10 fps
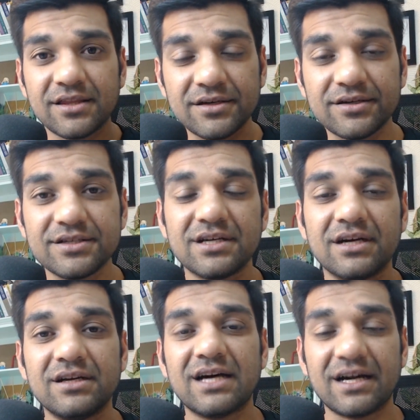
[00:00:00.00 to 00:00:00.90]
thirst
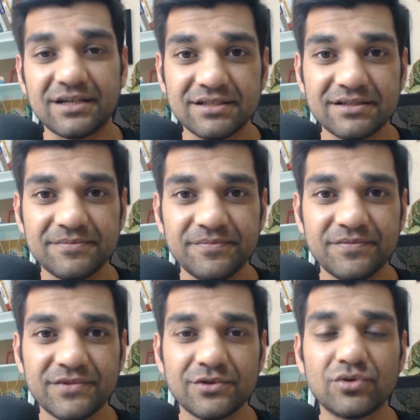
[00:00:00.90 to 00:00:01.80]
and hunger.
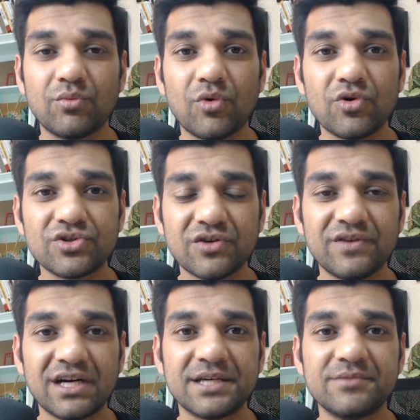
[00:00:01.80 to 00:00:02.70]
So most of
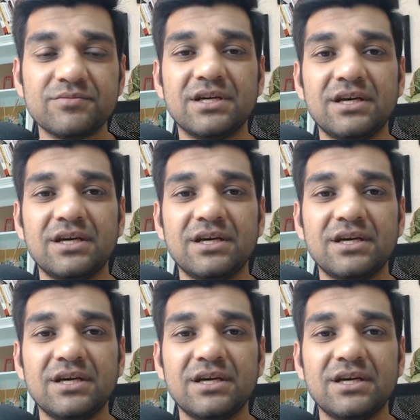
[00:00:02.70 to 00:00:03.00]
the times